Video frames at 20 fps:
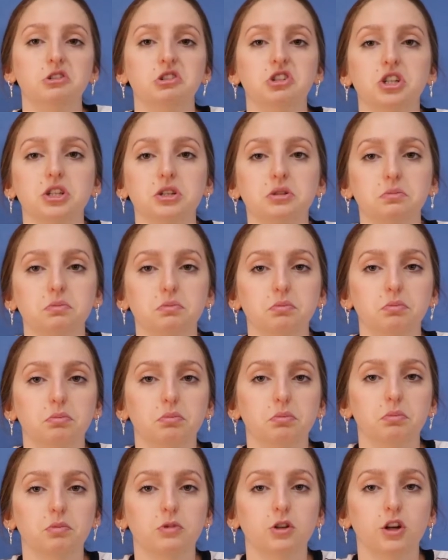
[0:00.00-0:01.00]
you just
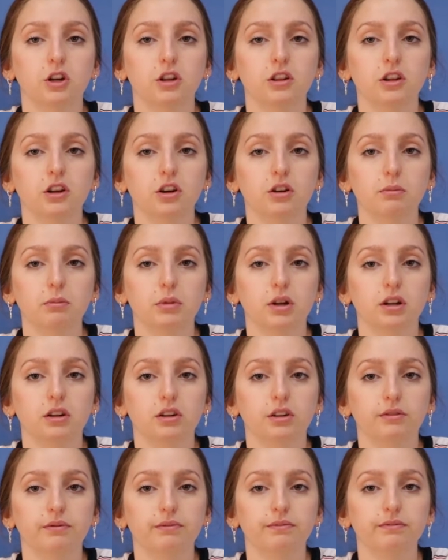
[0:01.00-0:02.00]
turn the on button
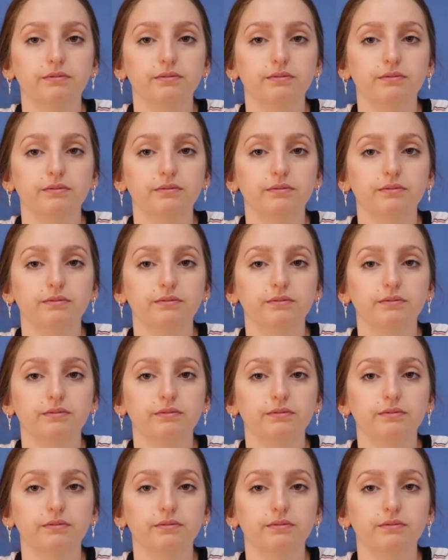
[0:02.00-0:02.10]
on.